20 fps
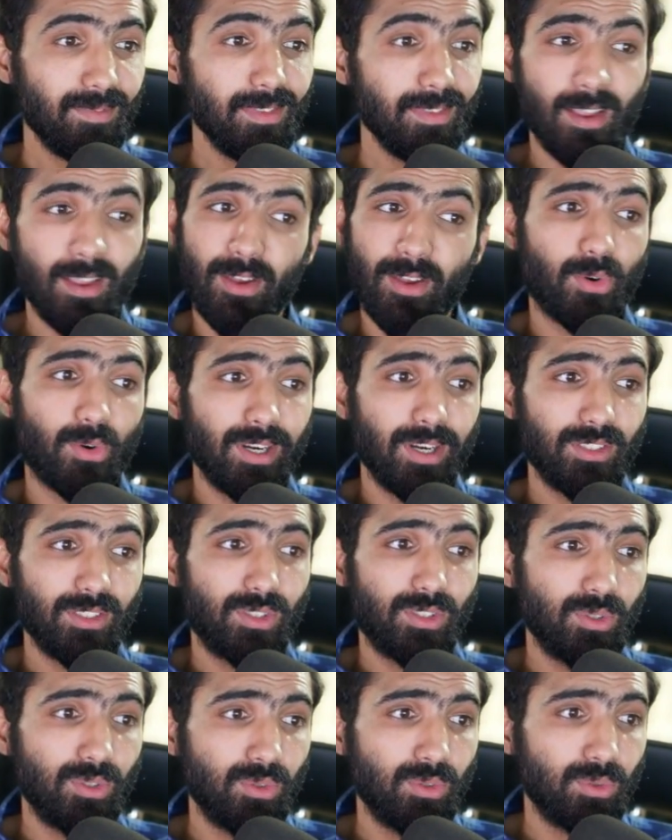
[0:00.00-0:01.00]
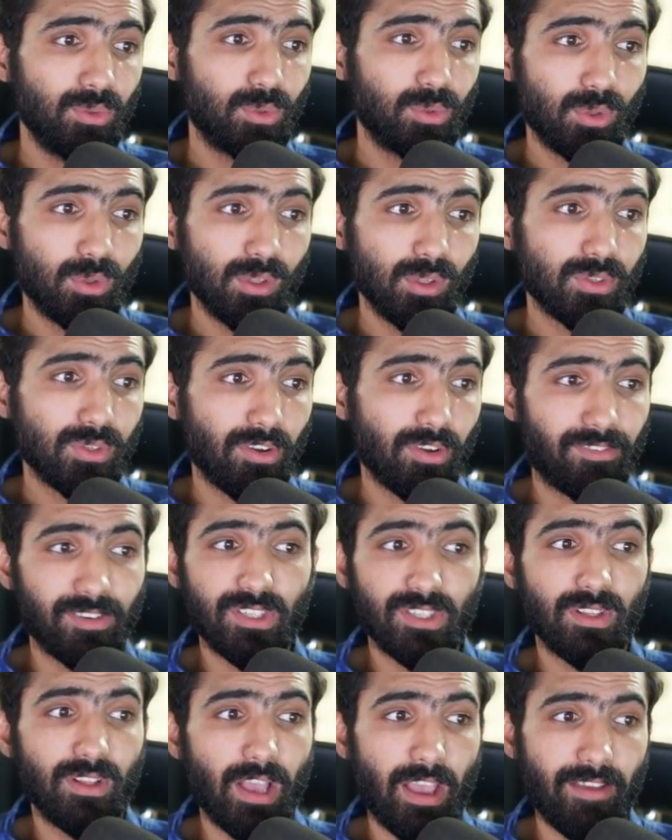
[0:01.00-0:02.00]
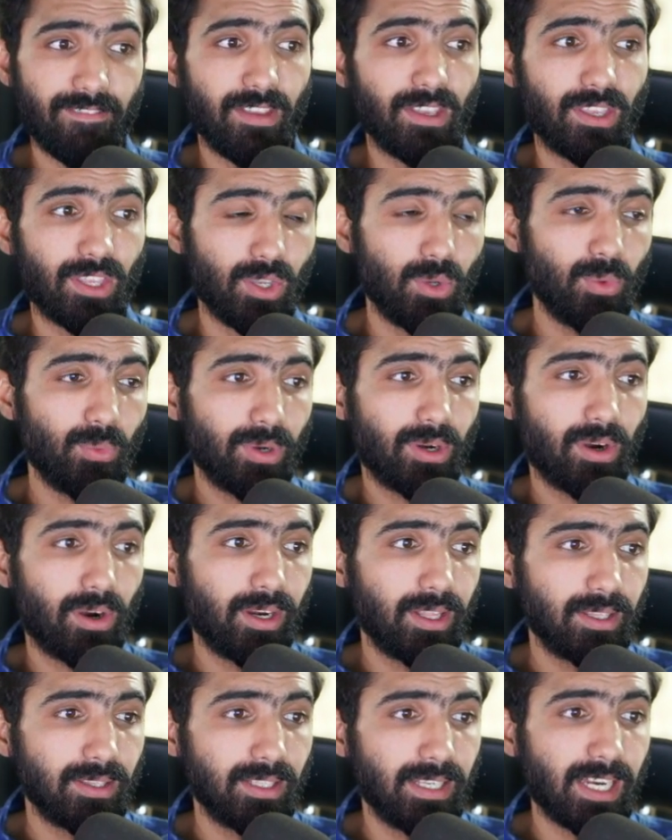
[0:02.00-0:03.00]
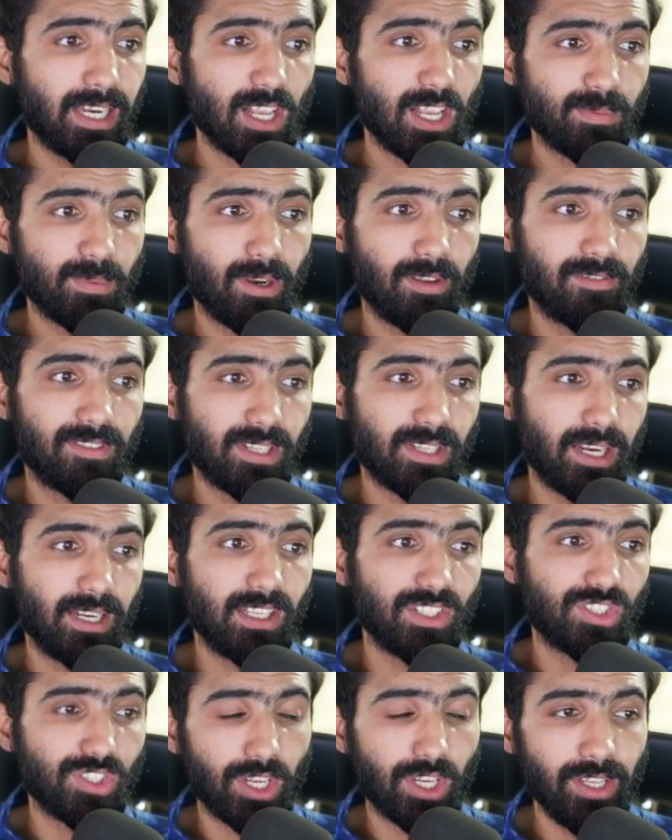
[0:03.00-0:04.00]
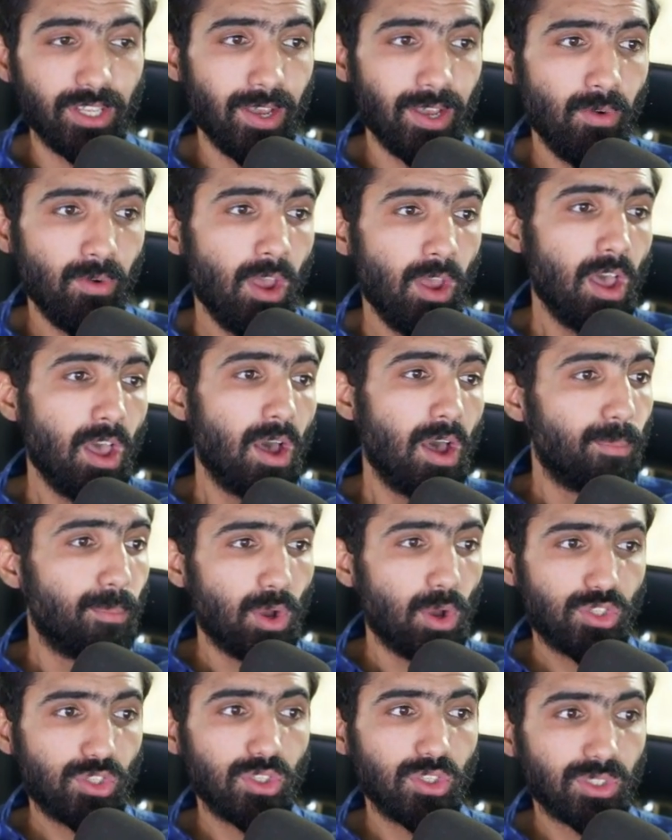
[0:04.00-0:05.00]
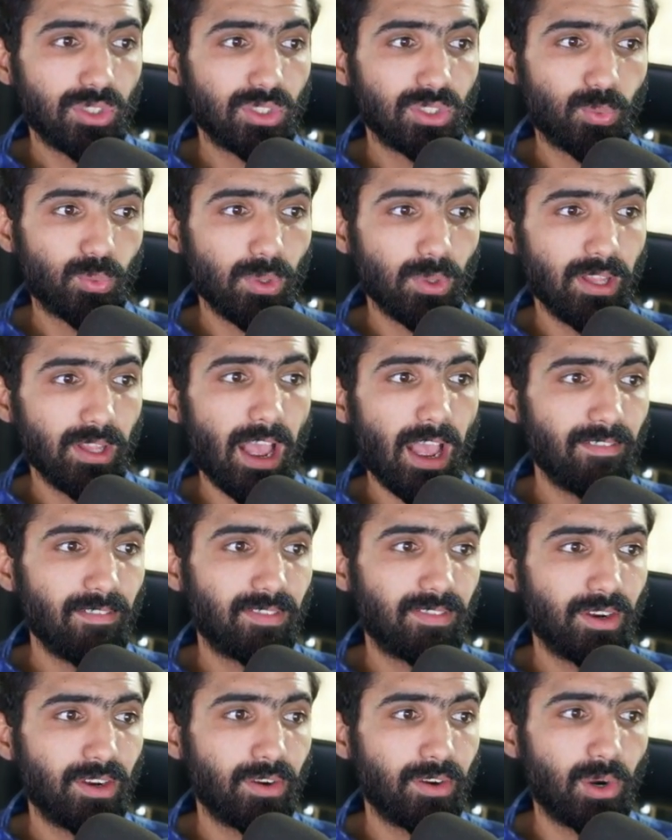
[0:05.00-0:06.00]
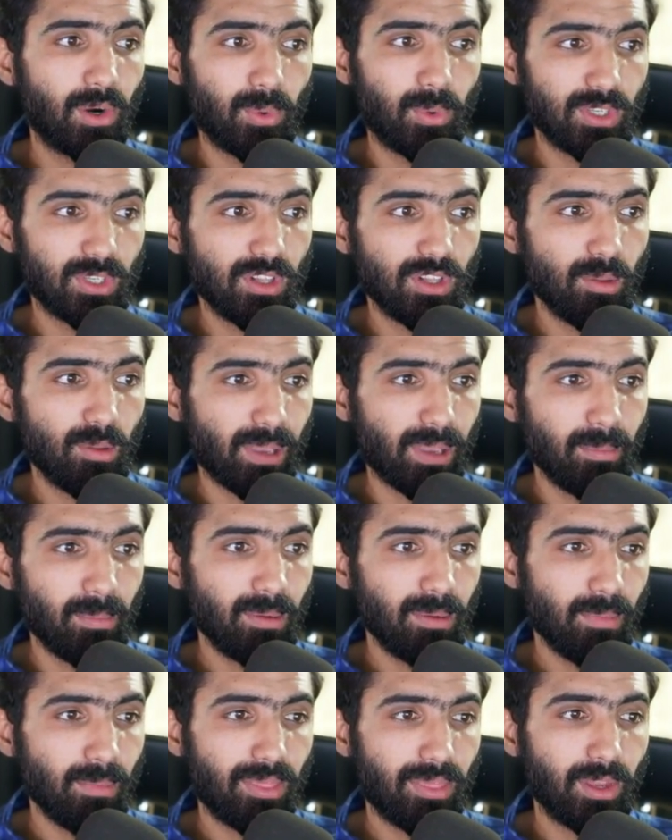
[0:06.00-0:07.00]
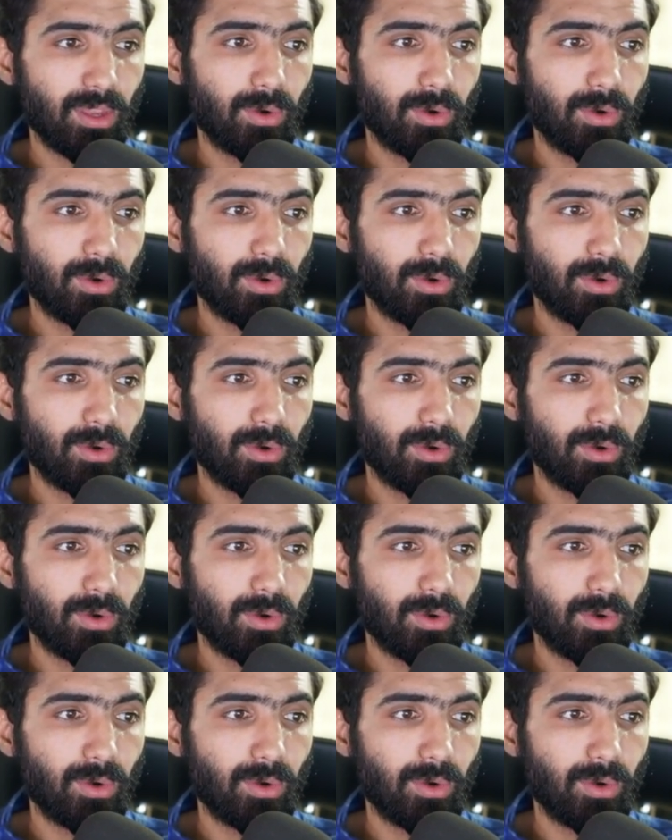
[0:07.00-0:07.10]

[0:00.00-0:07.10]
According to Google's official FAQ regarding the announcement of Stadia Shutdown, most users will have their original payment method